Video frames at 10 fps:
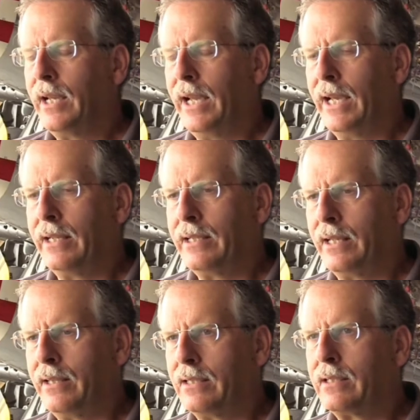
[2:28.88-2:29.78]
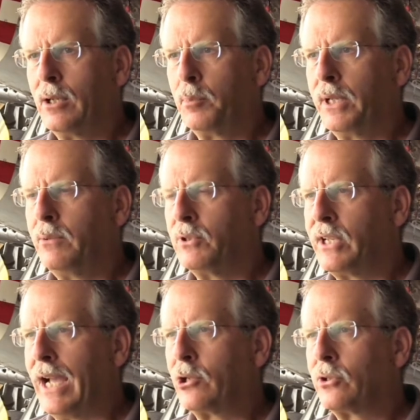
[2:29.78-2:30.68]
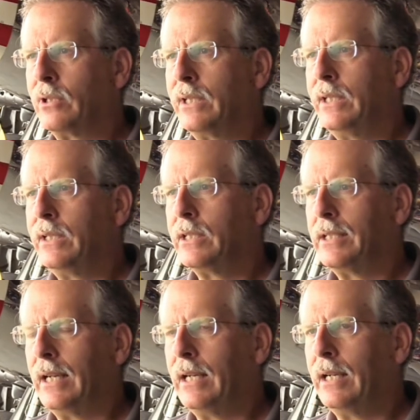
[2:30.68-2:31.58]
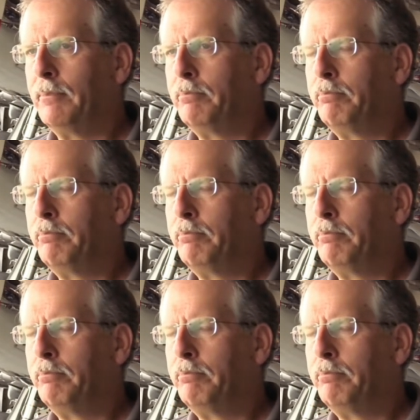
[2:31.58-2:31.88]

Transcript: and uh, this airplane was actually uh,